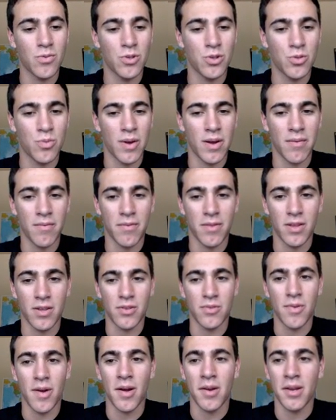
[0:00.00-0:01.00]
Just waiting for
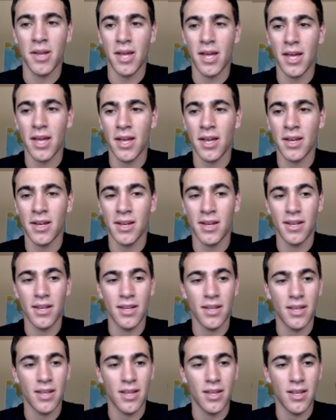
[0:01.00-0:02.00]
this round to end.
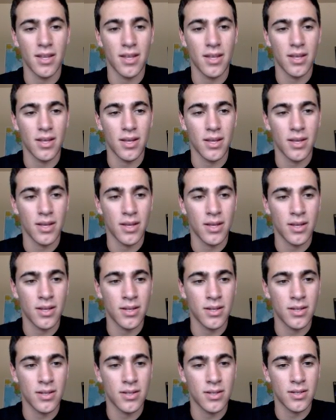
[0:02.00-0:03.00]

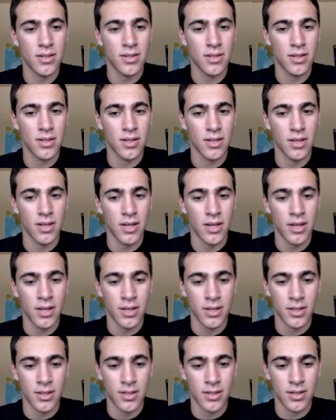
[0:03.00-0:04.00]
And
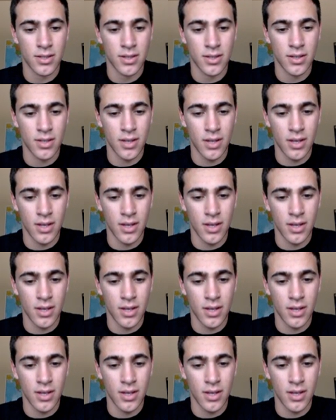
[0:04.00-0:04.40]
yes.